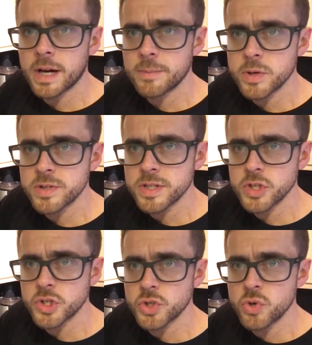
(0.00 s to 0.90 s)
I'm using the
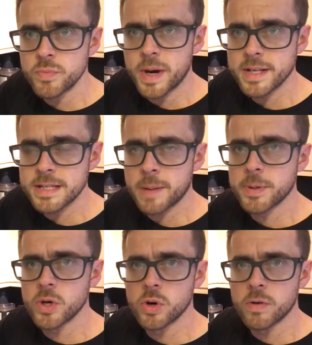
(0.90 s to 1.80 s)
Suma
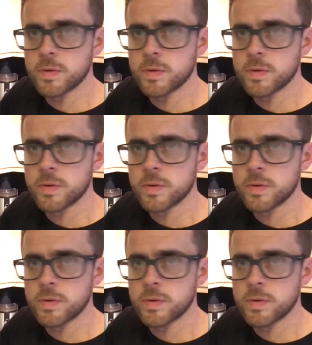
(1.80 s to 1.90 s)
tapioca